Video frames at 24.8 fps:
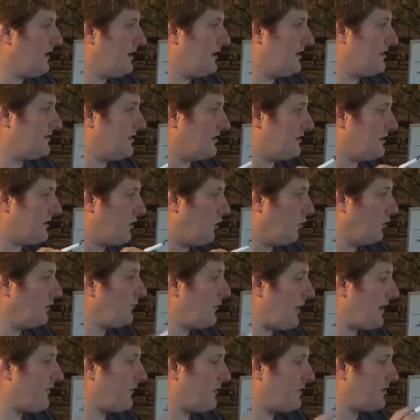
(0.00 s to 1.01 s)
is that the only
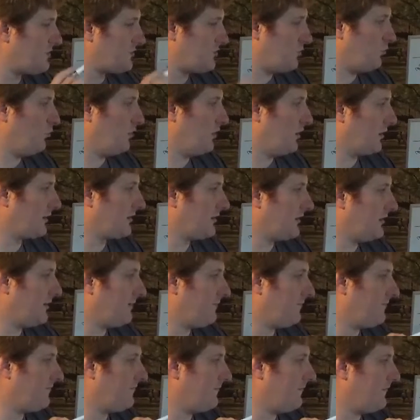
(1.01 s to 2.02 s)
way for this to work
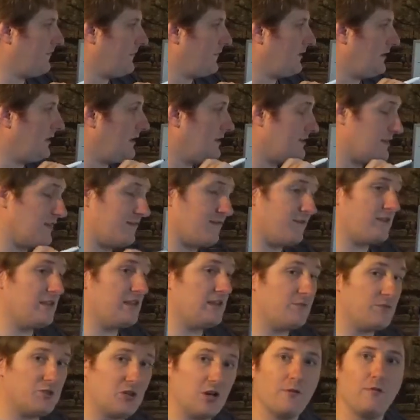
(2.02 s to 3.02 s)
is if the
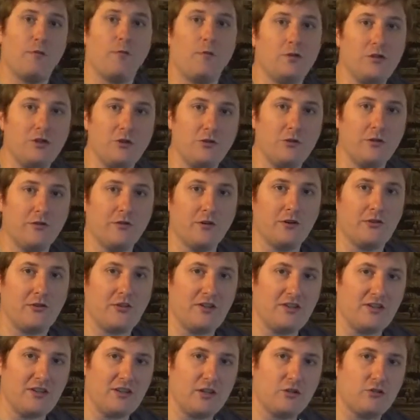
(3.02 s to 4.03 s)
observable universe
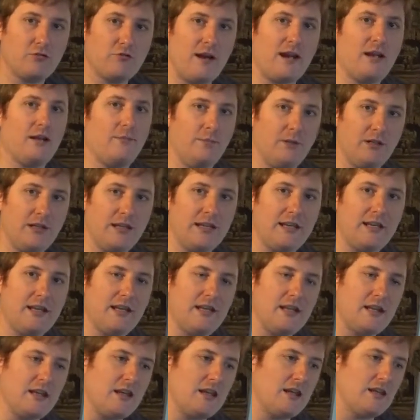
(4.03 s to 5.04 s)
is incredibly,
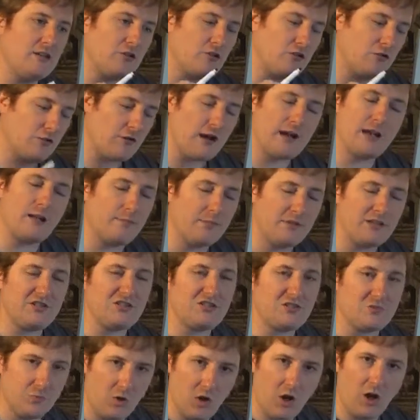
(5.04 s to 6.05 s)
incredibly
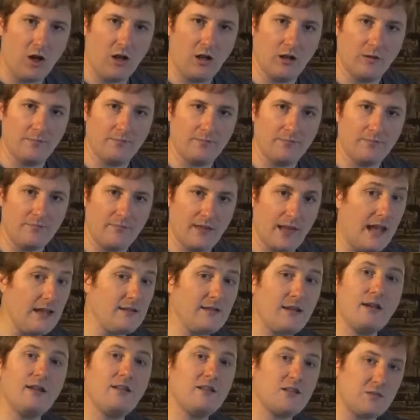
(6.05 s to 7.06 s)
small. And
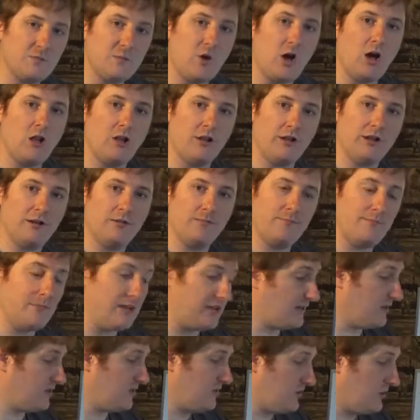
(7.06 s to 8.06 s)
getting smaller,
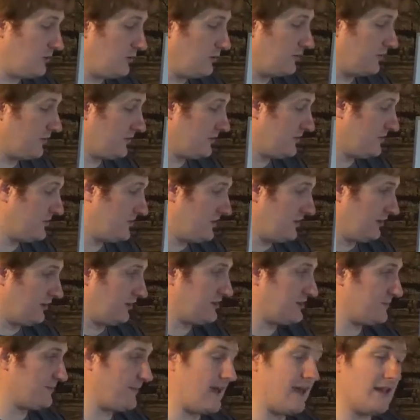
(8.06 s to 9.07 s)
because the universe is still
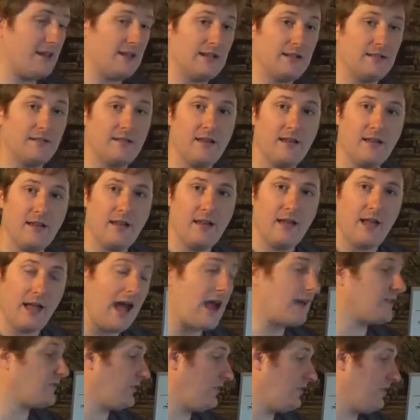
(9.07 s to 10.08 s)
expanding.
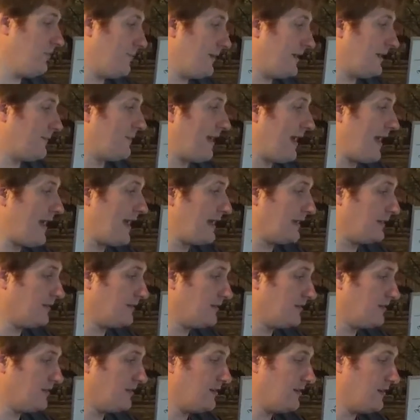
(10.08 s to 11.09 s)
Actually, the Big Bang
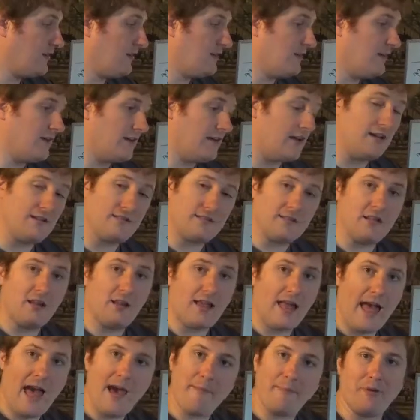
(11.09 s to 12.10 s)
is still
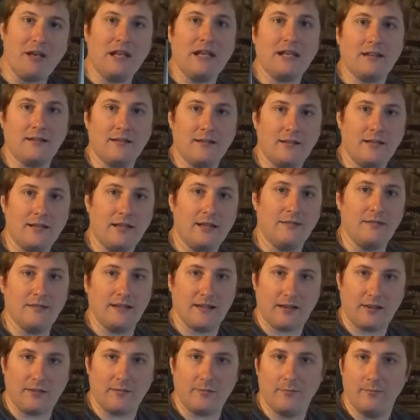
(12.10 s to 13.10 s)
happening in
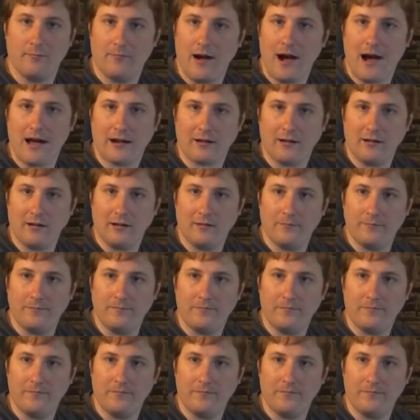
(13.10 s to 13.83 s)
this model.